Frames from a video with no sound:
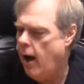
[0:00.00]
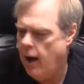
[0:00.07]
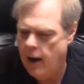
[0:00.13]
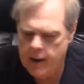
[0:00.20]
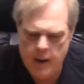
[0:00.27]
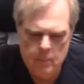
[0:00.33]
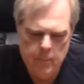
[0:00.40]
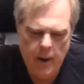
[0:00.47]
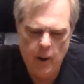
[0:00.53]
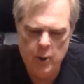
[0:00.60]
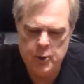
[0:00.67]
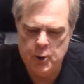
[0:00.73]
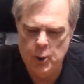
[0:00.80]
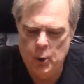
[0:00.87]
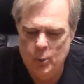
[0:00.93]
compared
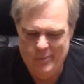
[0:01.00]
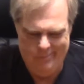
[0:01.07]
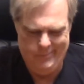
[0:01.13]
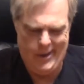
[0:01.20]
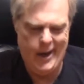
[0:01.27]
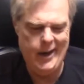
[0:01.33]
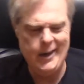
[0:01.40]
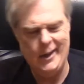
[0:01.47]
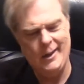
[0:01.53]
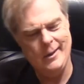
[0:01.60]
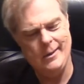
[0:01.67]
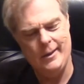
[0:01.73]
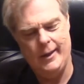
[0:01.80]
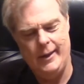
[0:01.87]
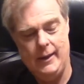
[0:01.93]
to kind of
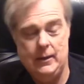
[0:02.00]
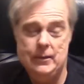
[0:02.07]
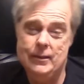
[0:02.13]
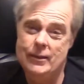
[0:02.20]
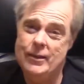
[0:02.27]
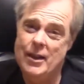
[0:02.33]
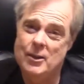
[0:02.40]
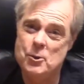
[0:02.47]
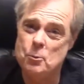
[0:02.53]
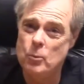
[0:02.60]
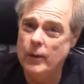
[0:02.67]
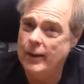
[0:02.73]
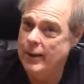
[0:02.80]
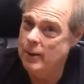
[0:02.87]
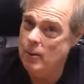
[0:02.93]
ugly, well, that's
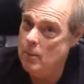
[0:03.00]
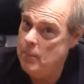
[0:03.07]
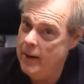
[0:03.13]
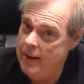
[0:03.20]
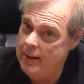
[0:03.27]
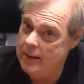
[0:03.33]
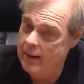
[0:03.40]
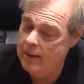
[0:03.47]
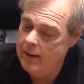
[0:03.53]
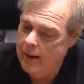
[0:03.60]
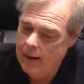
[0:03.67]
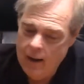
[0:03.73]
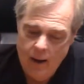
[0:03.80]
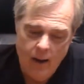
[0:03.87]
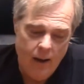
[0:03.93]
really your opinion.
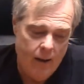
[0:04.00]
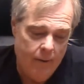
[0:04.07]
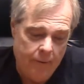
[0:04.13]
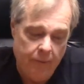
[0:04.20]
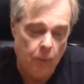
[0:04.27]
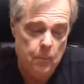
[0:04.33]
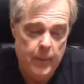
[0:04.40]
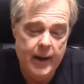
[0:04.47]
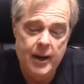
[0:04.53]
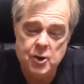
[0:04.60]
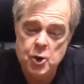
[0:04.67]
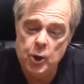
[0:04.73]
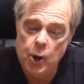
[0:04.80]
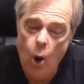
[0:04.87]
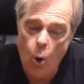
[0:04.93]
For me to
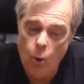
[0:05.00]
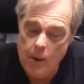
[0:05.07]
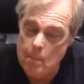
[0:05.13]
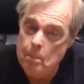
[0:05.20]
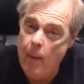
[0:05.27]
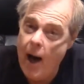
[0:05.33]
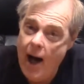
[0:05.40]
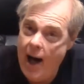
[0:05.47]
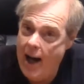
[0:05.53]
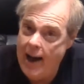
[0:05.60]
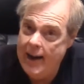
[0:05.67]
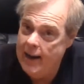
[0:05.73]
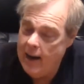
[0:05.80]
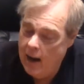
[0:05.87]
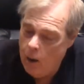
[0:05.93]
go to
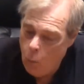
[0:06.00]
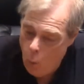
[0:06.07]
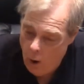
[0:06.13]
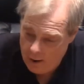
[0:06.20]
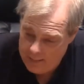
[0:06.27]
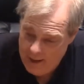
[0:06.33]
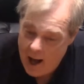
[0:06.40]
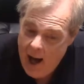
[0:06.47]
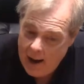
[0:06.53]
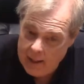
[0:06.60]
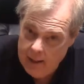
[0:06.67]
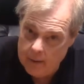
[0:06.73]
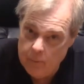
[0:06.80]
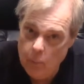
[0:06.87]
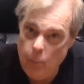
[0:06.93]
buy one of the
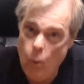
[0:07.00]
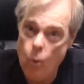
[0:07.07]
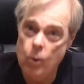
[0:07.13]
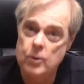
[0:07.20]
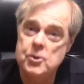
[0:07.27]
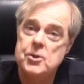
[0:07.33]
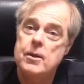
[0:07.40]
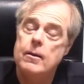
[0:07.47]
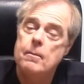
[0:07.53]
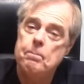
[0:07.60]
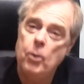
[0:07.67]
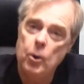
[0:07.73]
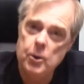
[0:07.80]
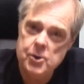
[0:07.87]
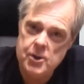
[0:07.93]
high-level boards
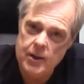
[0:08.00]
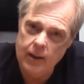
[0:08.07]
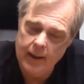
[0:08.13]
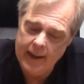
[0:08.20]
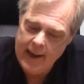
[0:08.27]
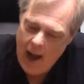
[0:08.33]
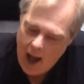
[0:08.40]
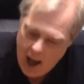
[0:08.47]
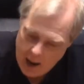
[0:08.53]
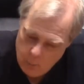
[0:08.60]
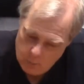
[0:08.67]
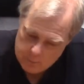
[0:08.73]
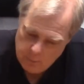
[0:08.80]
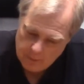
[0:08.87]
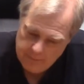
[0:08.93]
personally, I
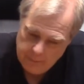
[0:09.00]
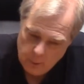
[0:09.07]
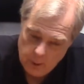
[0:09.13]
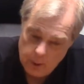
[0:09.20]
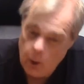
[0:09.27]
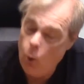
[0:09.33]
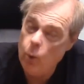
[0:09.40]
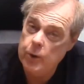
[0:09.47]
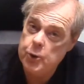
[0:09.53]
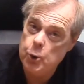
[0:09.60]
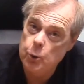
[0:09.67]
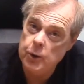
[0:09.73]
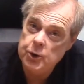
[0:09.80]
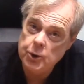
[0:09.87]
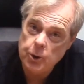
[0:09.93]
would prefer to go into
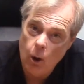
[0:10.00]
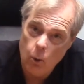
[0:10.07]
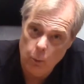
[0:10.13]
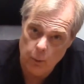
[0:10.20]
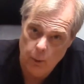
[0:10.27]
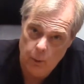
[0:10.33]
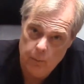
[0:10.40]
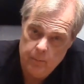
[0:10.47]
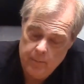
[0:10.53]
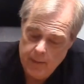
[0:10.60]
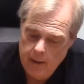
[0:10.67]
a showroom